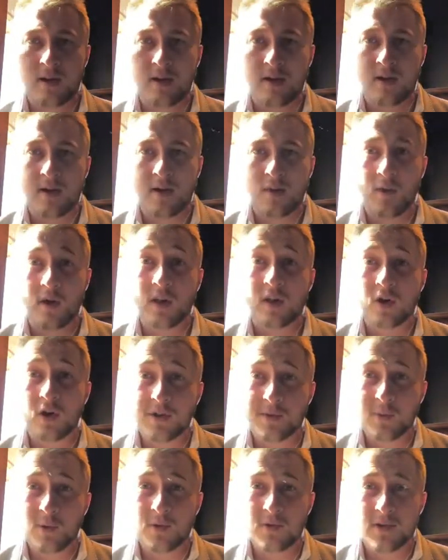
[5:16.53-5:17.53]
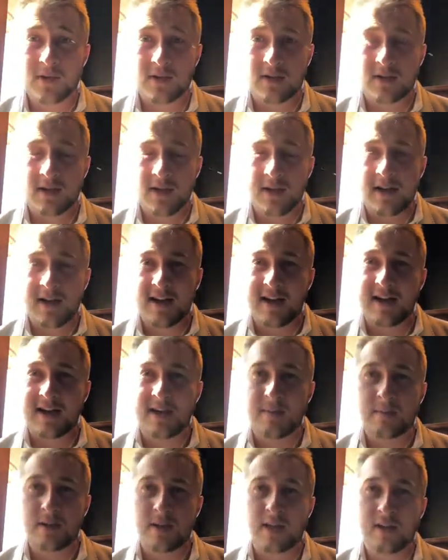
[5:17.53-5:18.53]
one of the Gospels
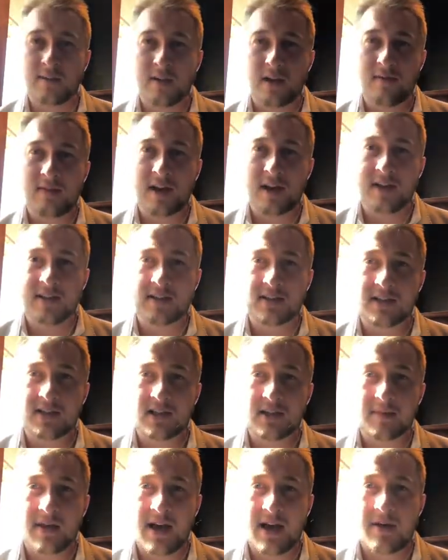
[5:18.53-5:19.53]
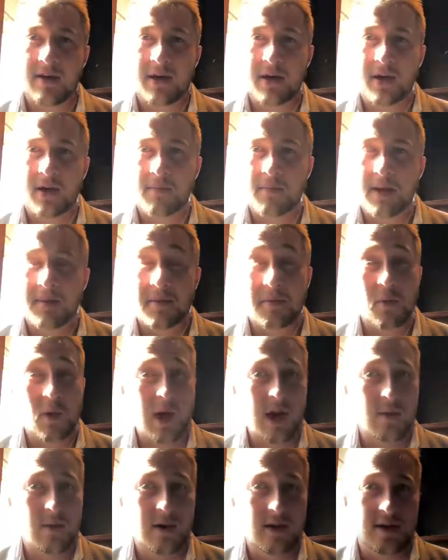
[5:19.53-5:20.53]
that they've given us just to be able to maybe
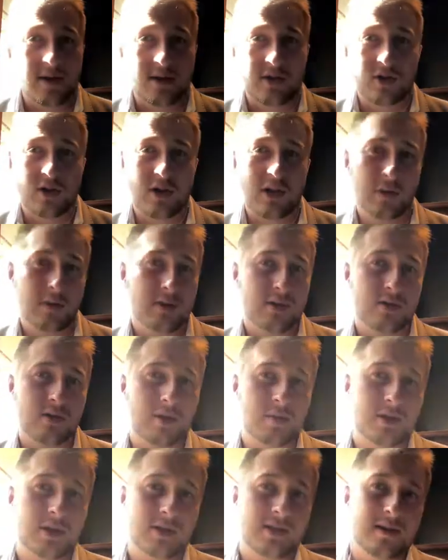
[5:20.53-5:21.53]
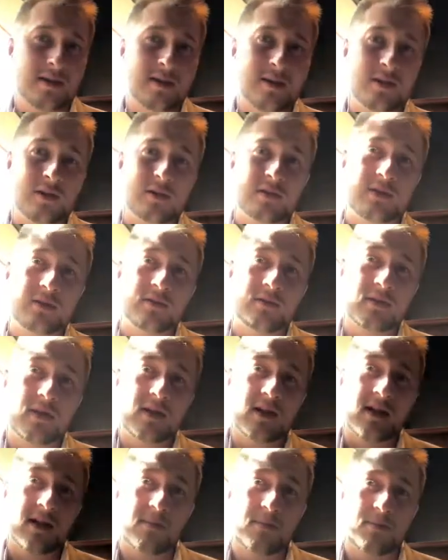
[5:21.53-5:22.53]
pray with and journey with the scriptures in a little
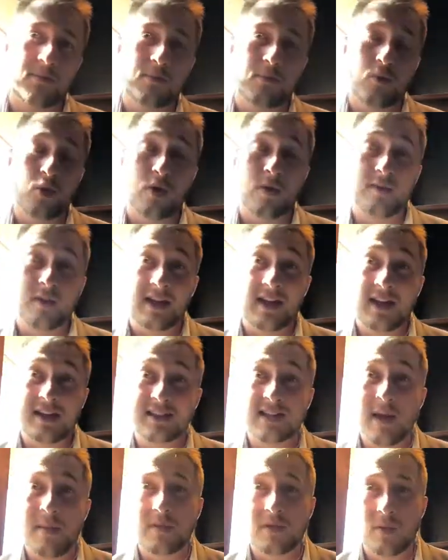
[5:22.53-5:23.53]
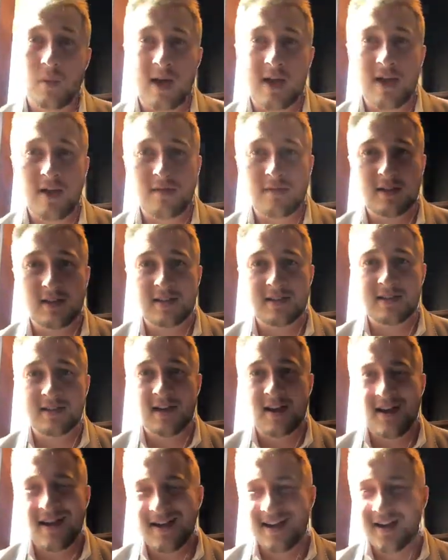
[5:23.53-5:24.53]
more of an in-depth way over this
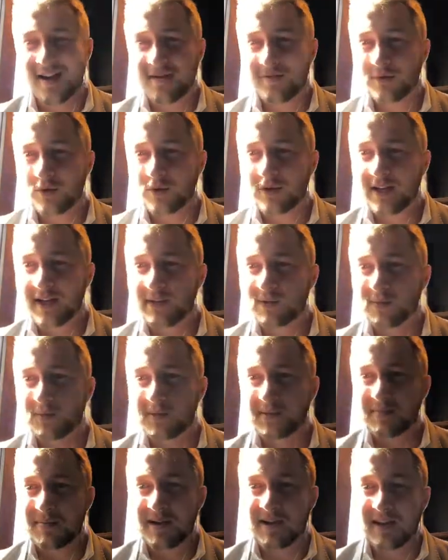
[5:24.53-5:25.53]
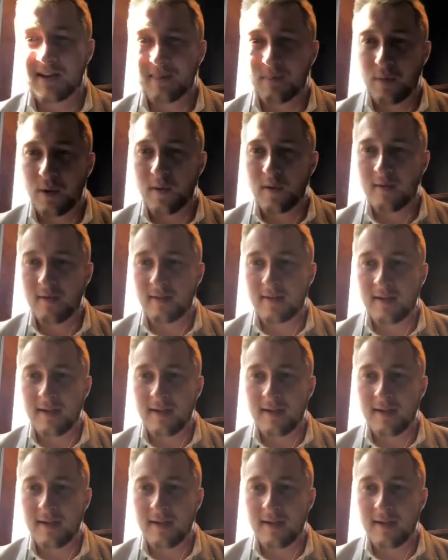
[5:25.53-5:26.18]
4 days we'll be spending in Perth,